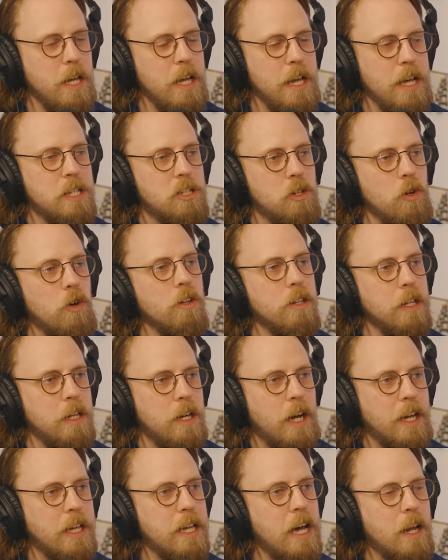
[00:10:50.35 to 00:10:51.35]
And so
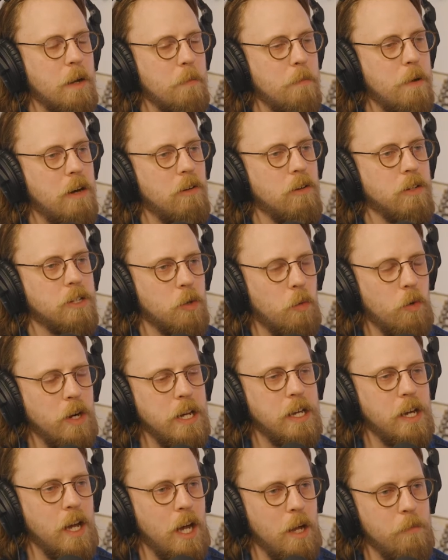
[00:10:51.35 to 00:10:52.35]
I got about 20
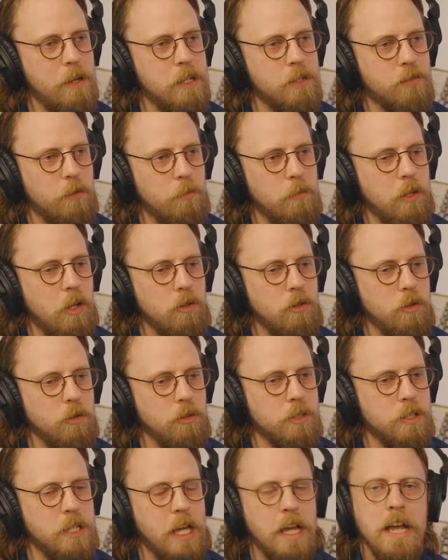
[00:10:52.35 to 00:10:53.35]
comments from
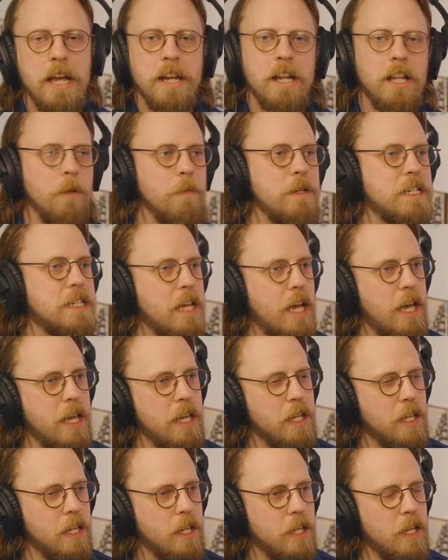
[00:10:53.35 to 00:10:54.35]
locals that... Now, let me
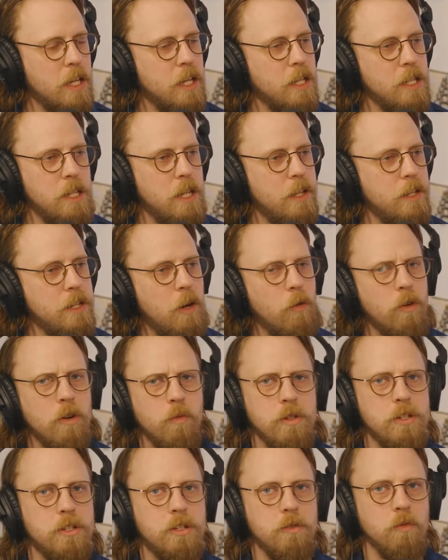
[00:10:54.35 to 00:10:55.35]
say, no one
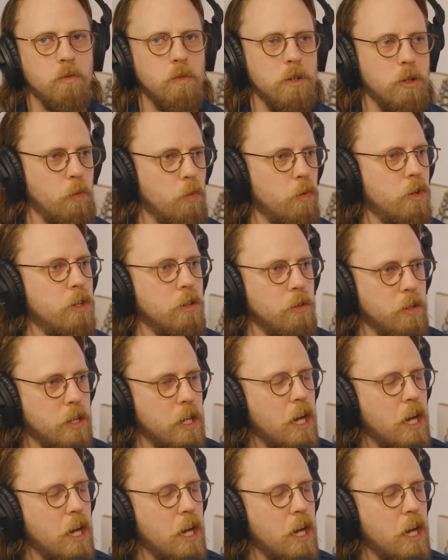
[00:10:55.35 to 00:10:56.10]
was real rude.